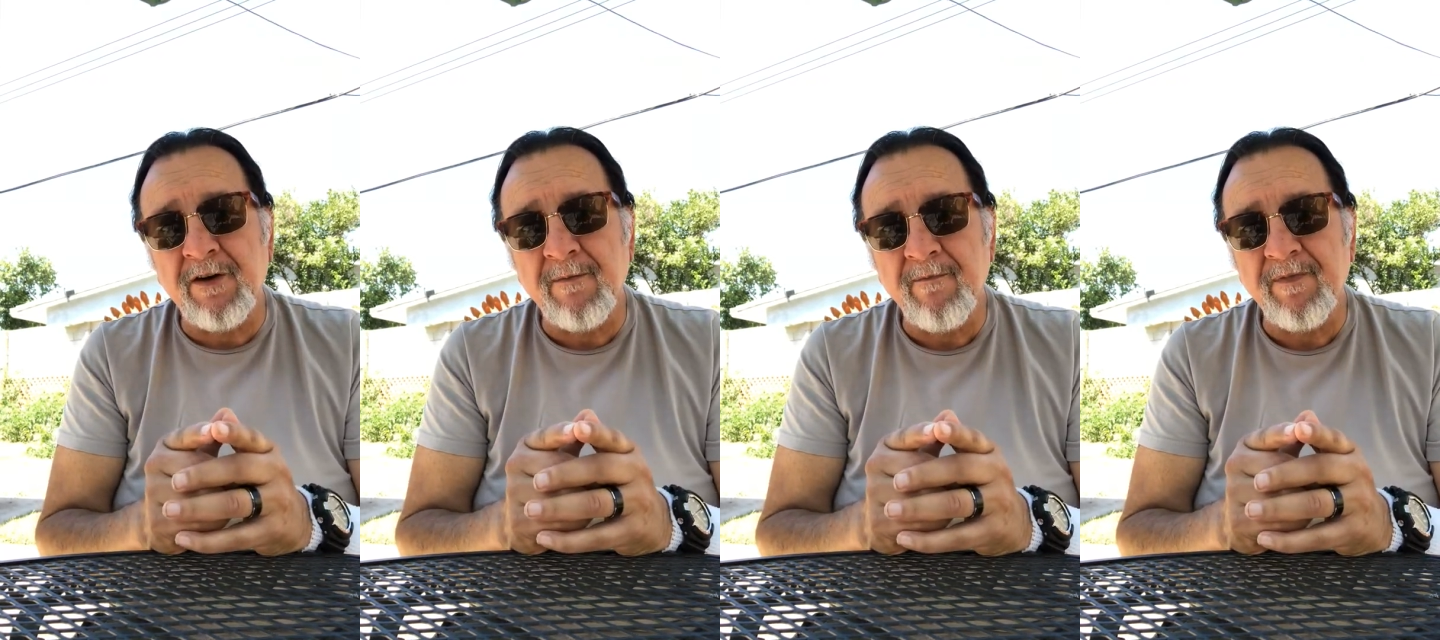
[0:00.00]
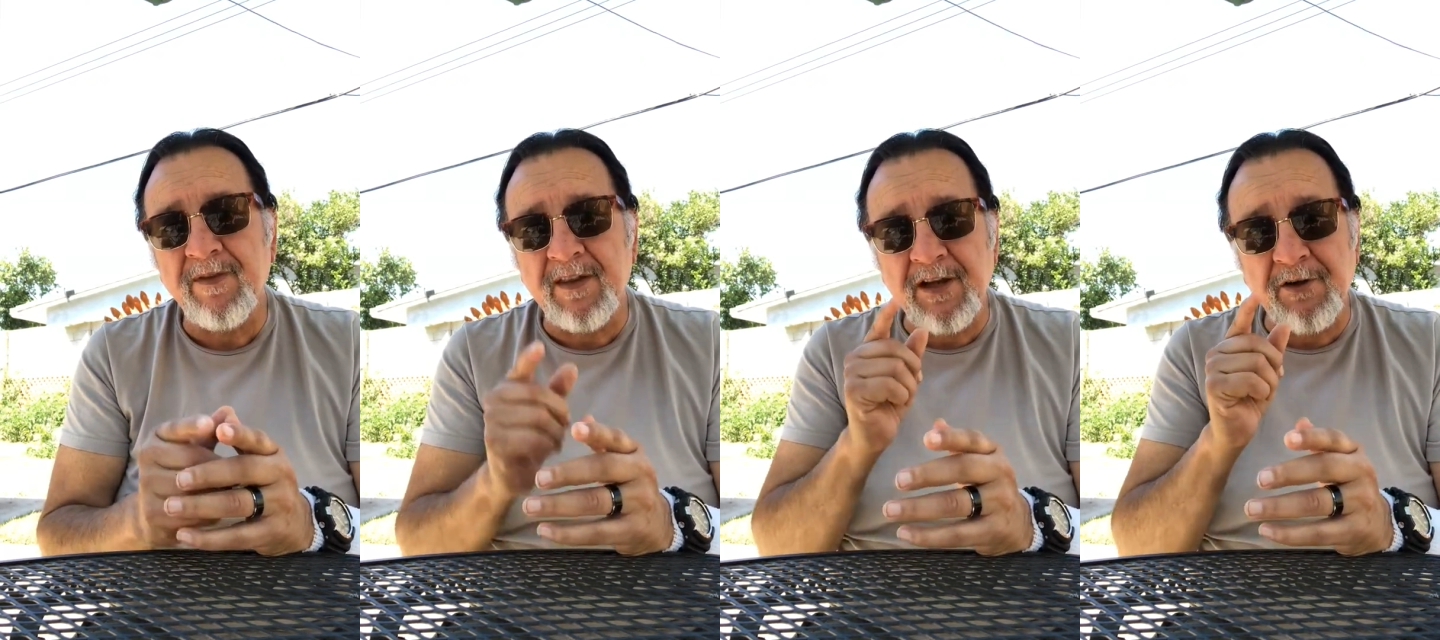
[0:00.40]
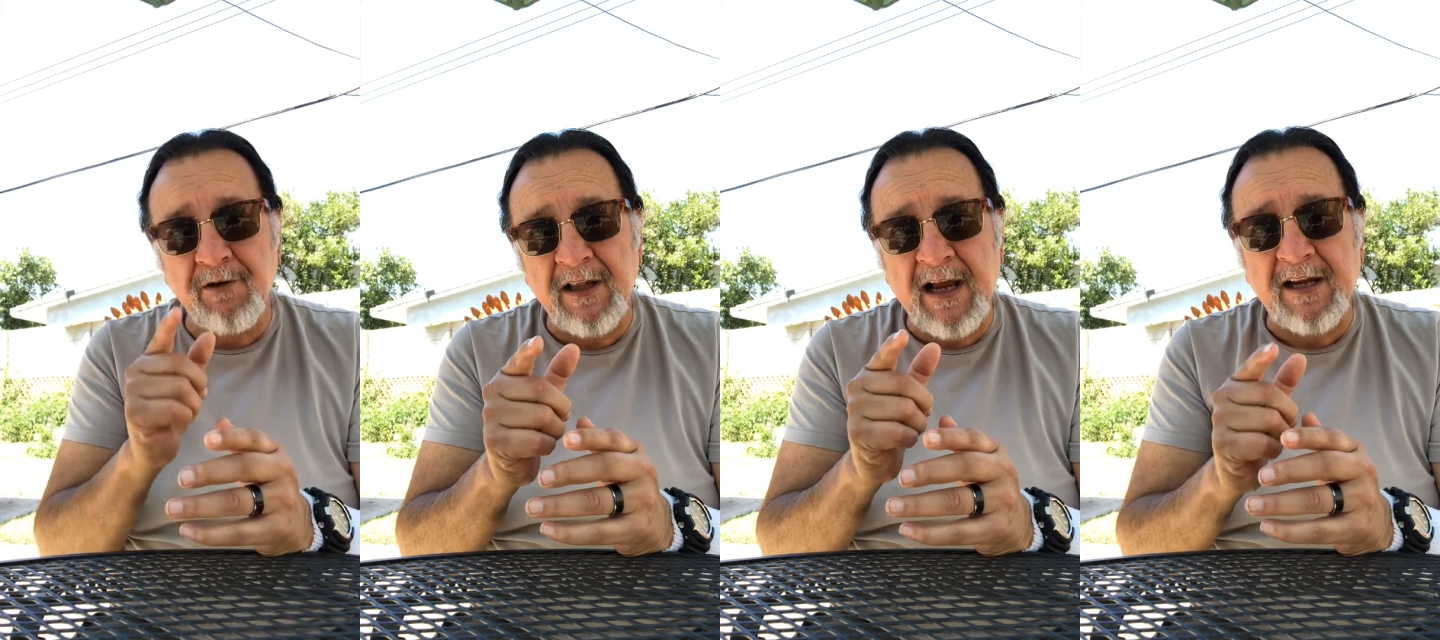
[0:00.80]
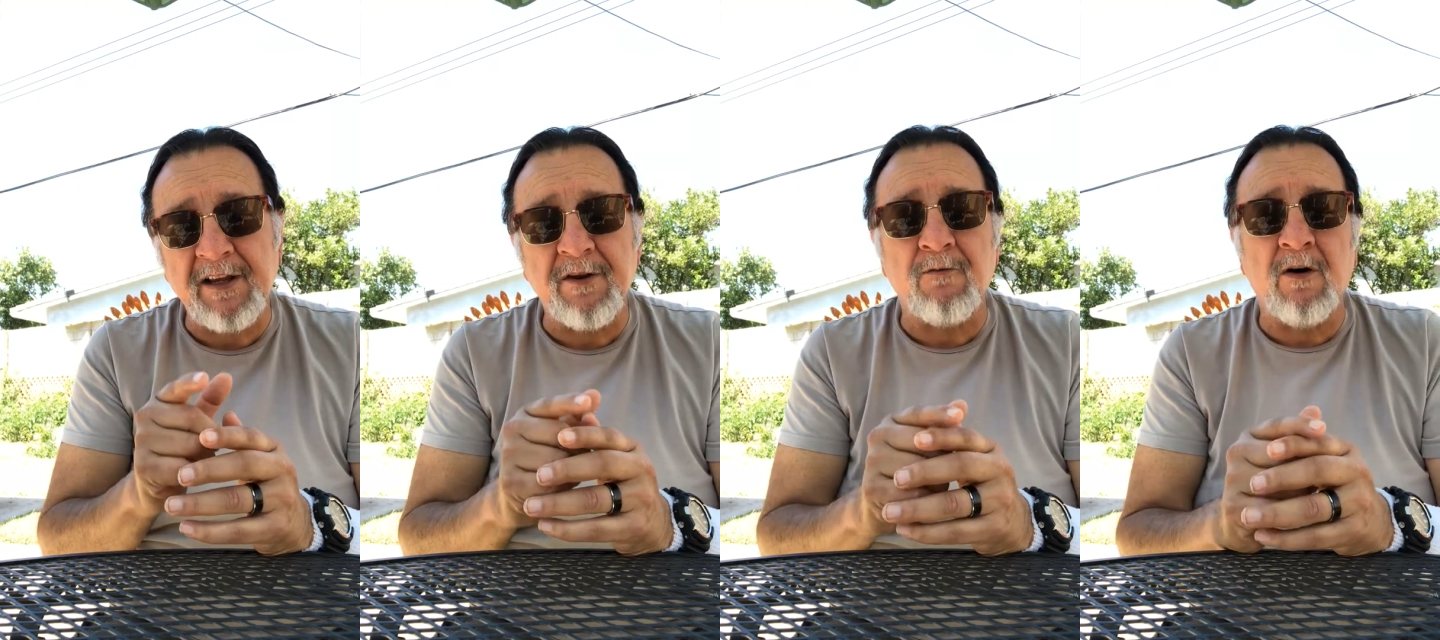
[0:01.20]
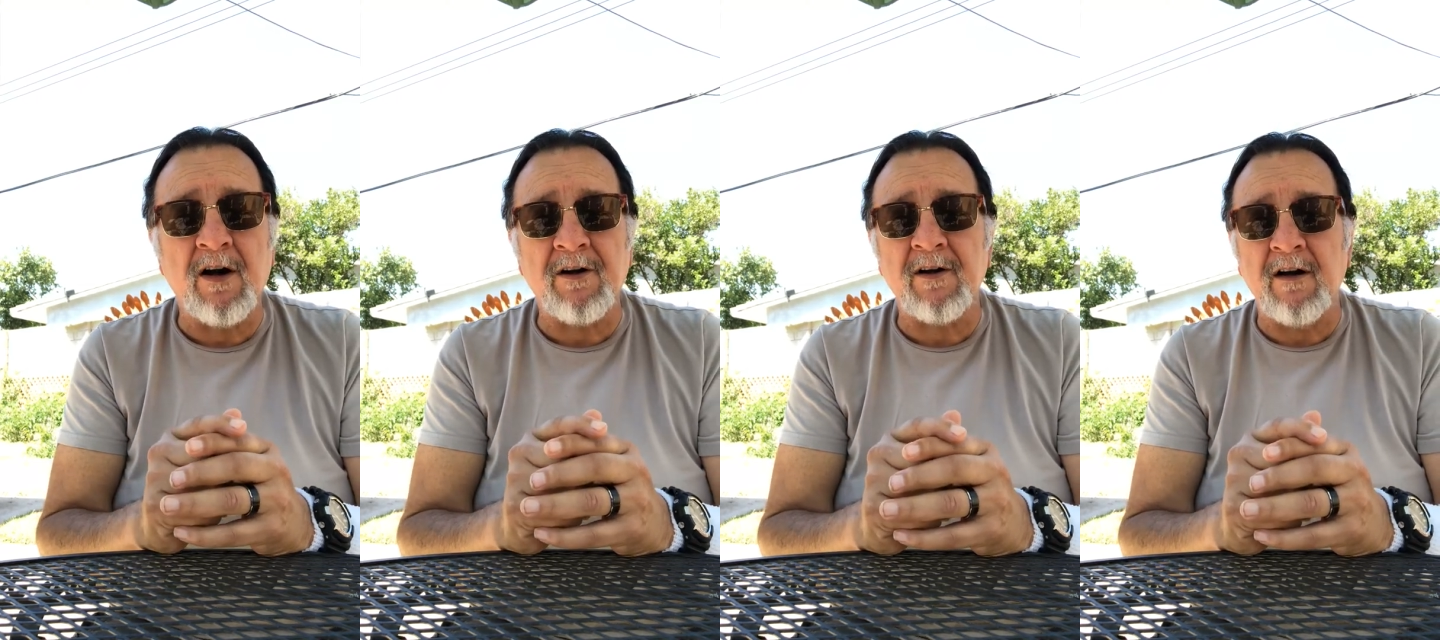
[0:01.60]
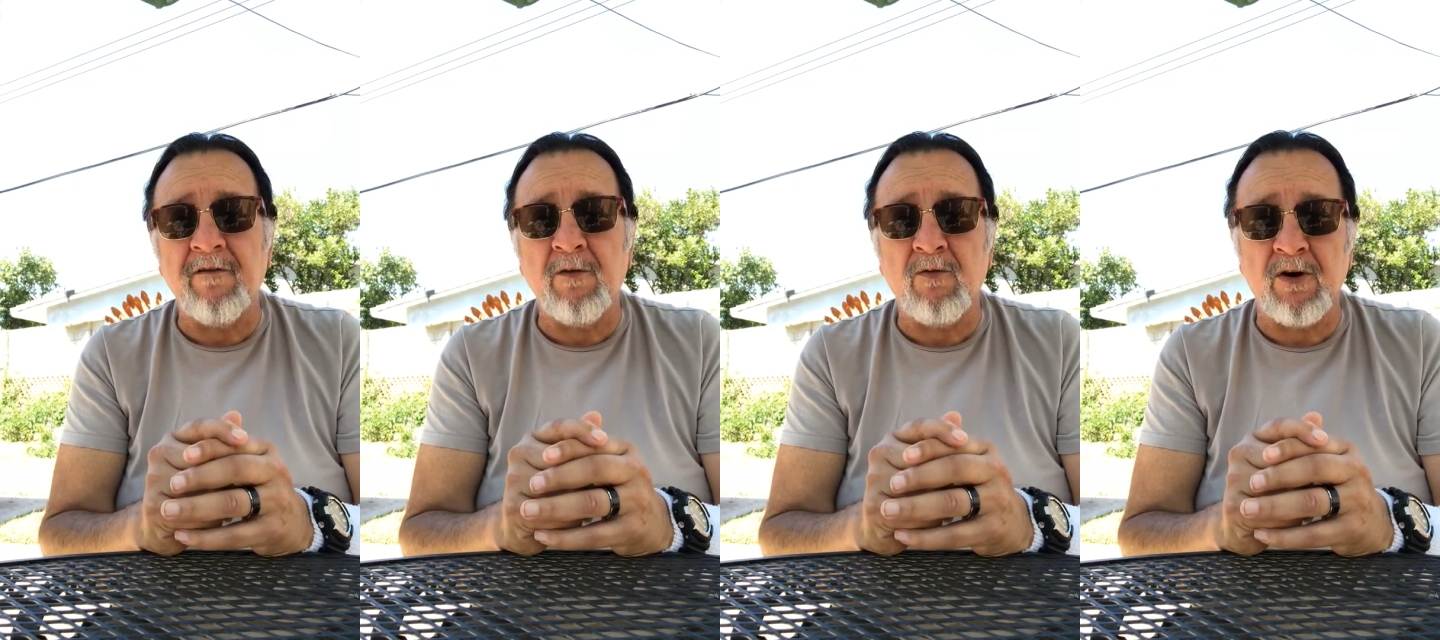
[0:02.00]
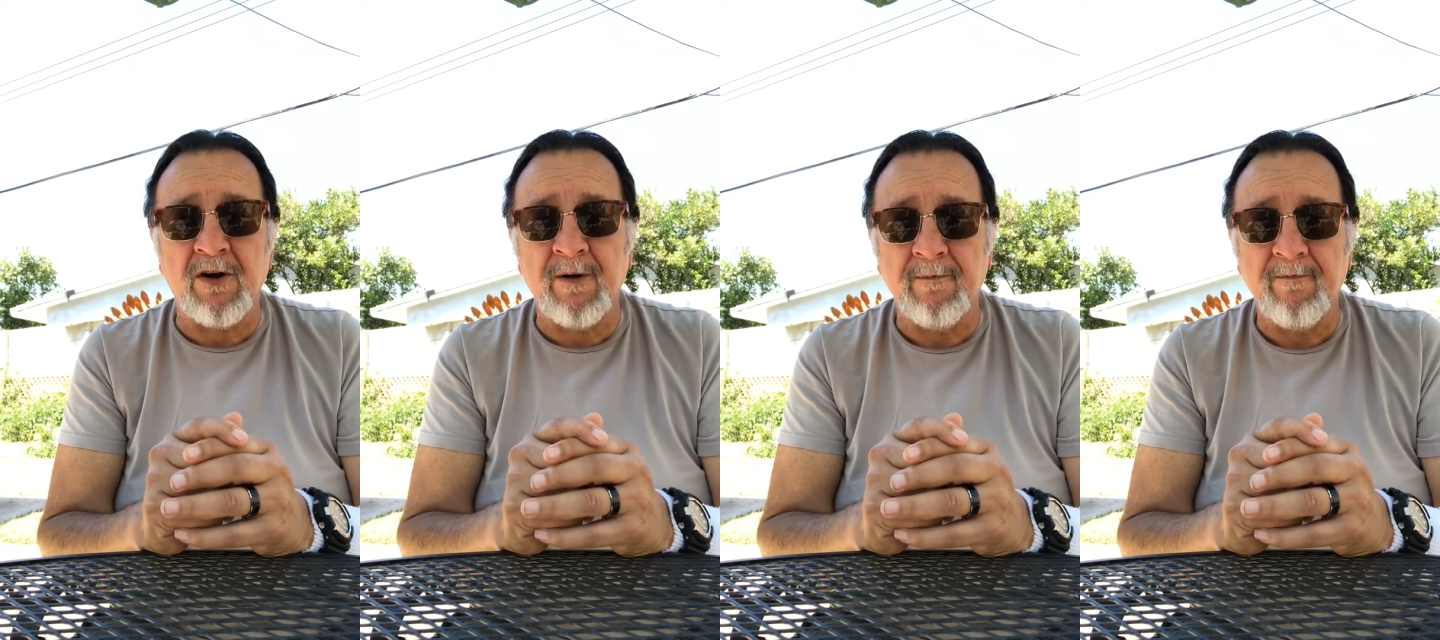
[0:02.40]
then you're lacking the water of the Word.